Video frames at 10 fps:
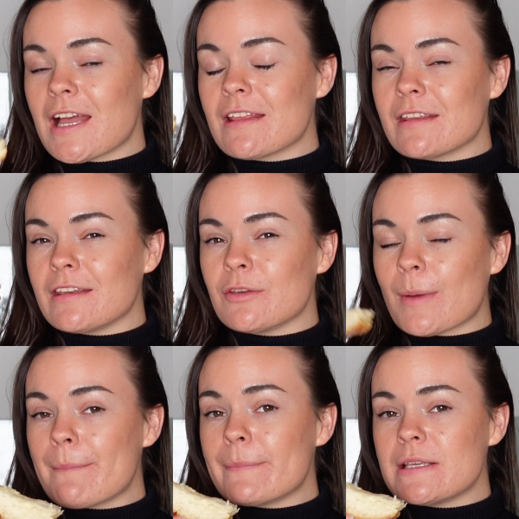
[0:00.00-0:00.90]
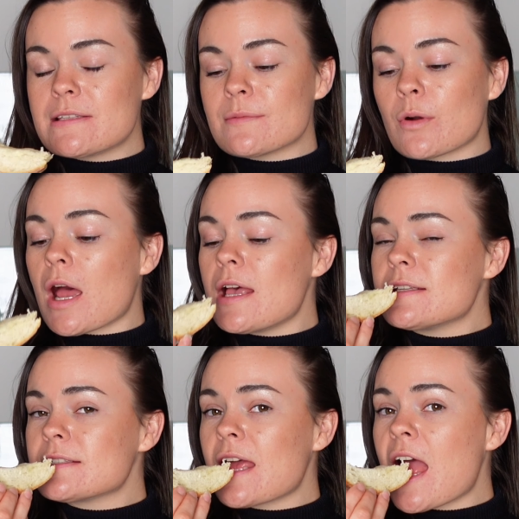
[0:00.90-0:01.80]
I think you might be
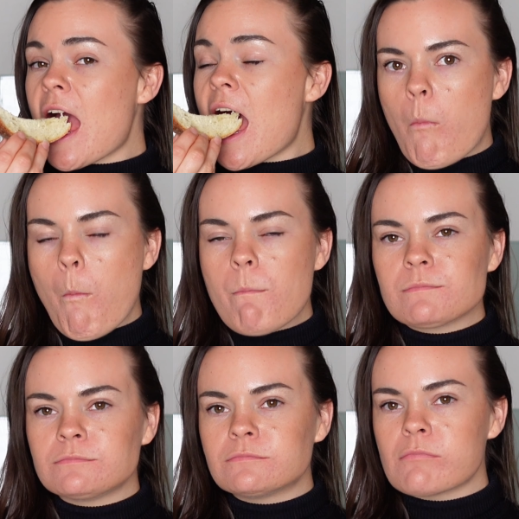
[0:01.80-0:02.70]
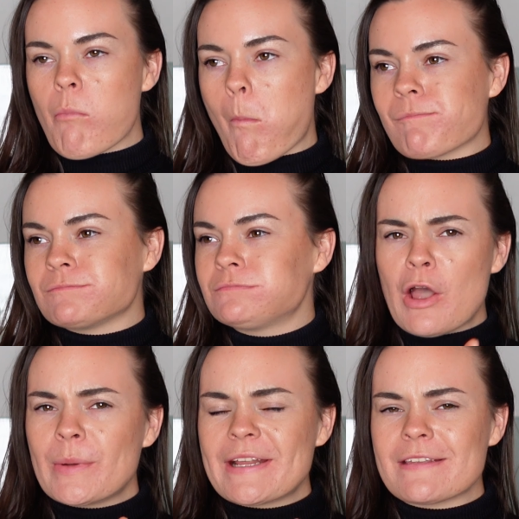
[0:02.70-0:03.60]
surprised. Hmm.
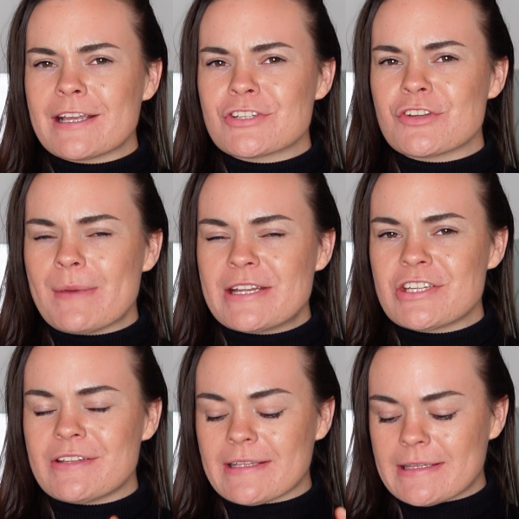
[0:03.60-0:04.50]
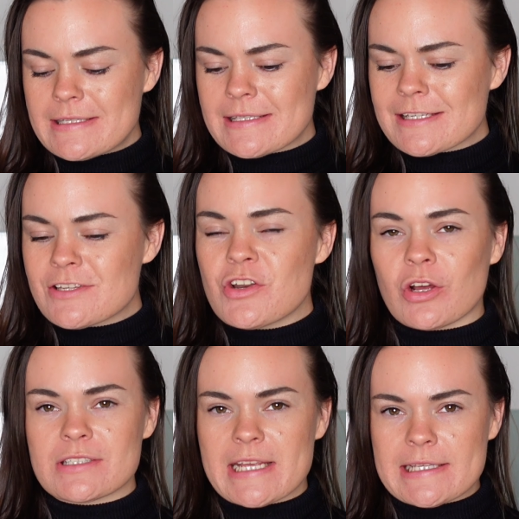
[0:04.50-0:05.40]
Oh, and I think I should mention that this does
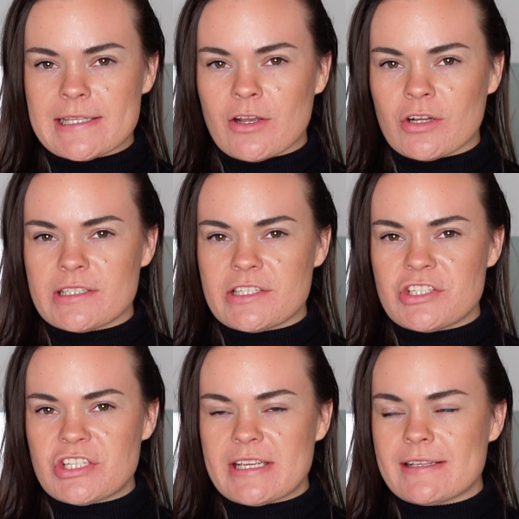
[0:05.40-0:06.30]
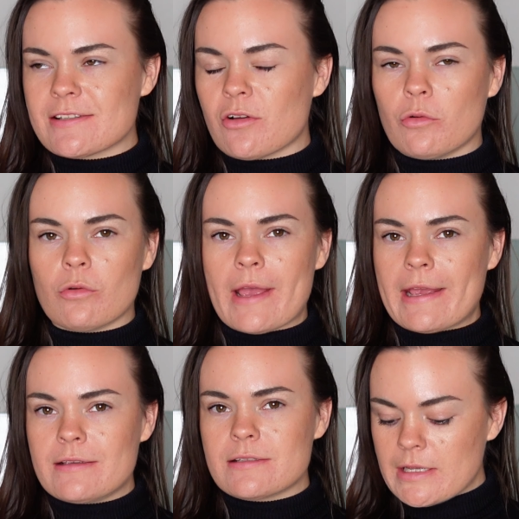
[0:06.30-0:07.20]
not taste like cottage cheese or
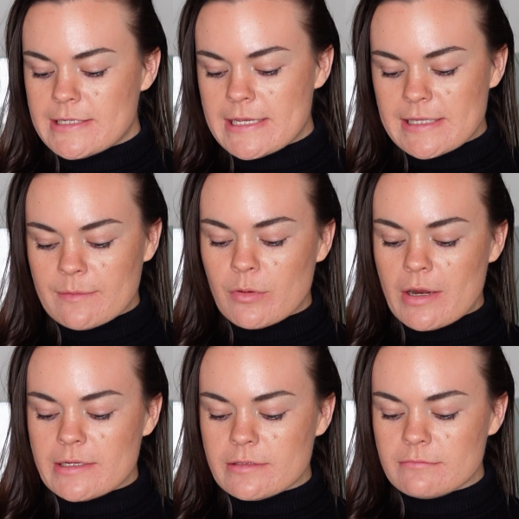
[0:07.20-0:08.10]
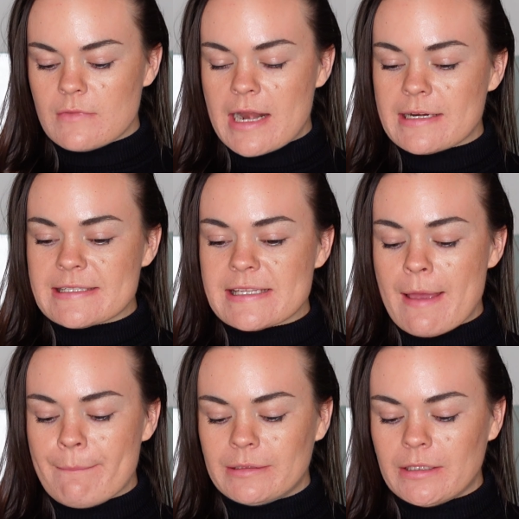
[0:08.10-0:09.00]
eggs. It tastes like bread and it's
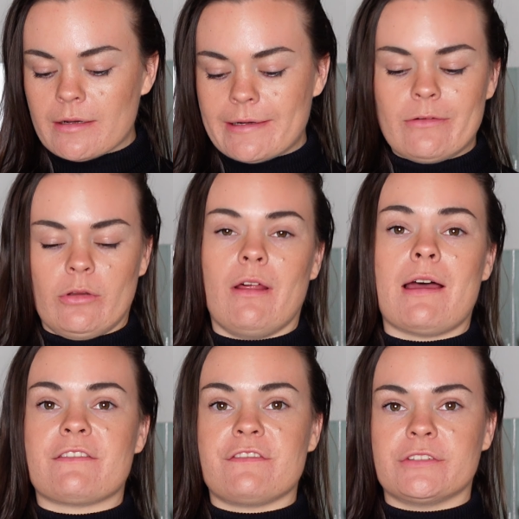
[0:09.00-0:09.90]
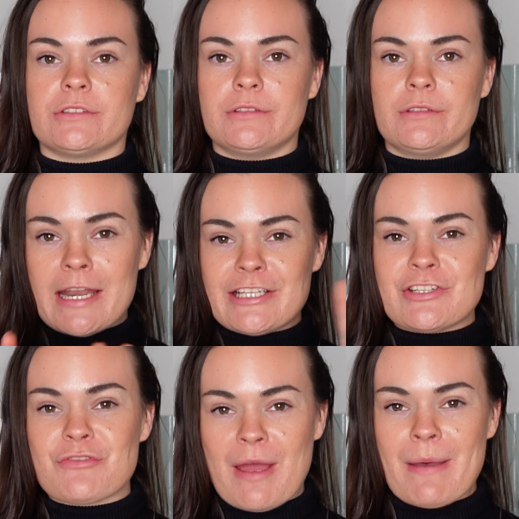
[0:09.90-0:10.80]
bloody delightful. I need
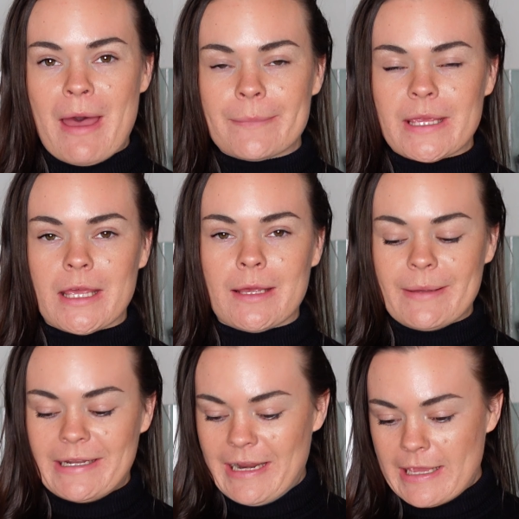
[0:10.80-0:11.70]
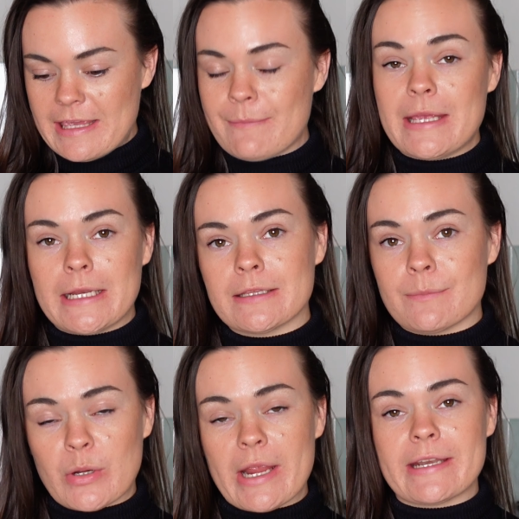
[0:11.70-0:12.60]
to wrap up here, but I keep eating the
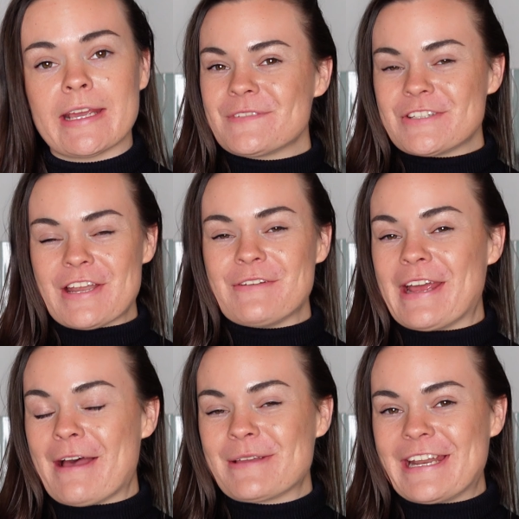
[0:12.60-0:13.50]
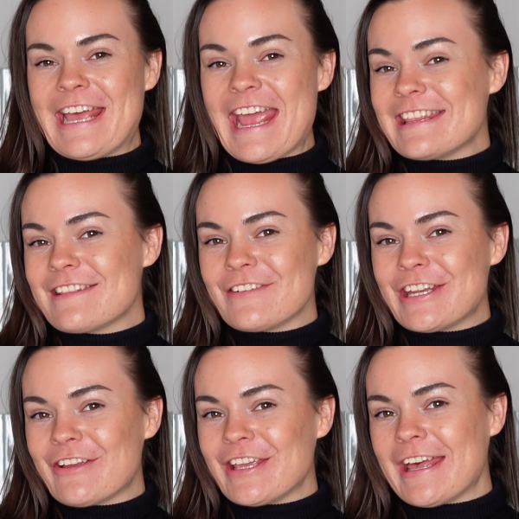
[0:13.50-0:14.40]
bread. So anyway, I'm gonna end the
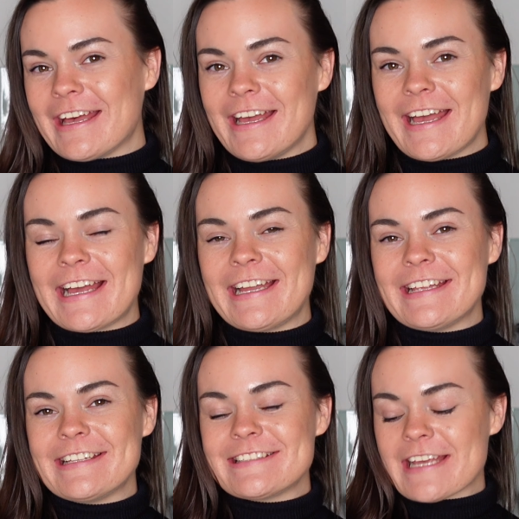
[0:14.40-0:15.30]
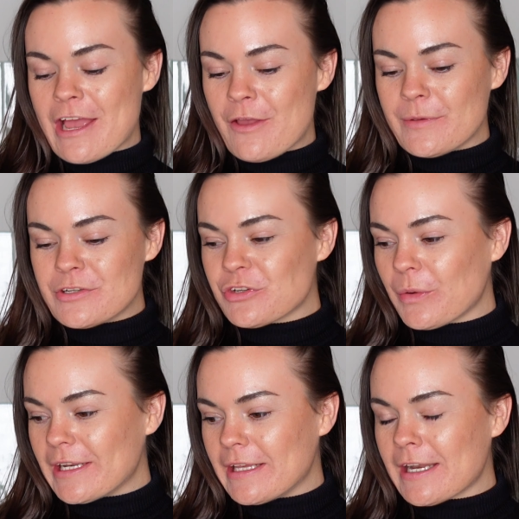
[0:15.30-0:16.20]
video here and I hope you
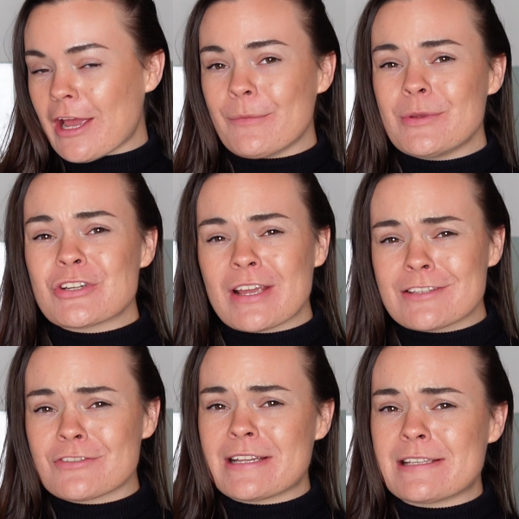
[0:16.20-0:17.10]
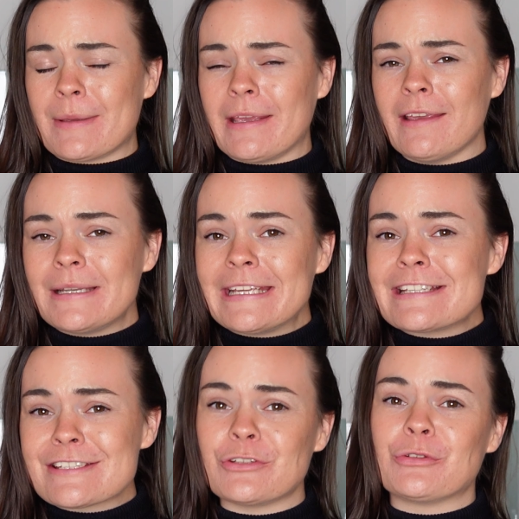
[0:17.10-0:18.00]
enjoyed it. I hope you try this recipe,
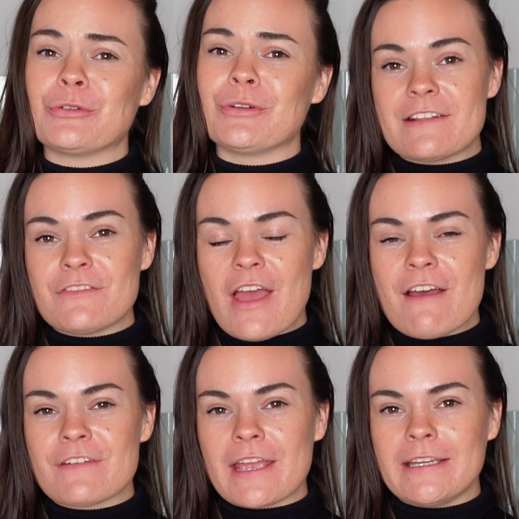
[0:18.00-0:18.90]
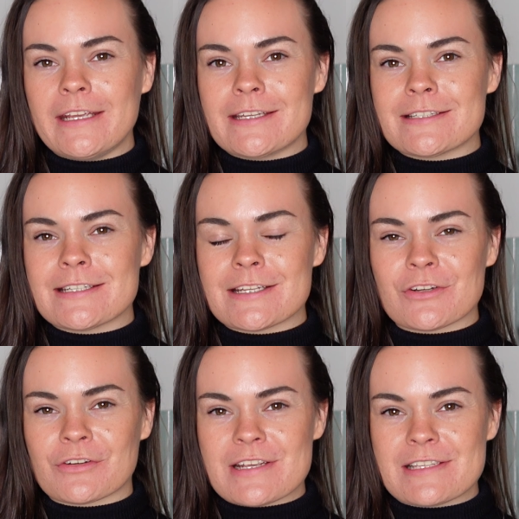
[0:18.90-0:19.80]
please do. And if you have any
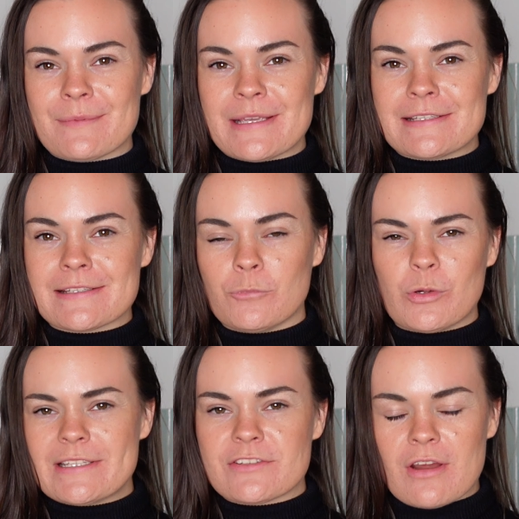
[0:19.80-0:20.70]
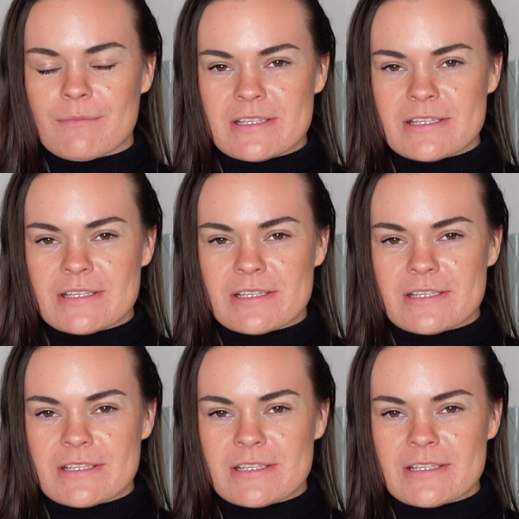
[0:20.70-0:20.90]
TikTok recipes or Instagram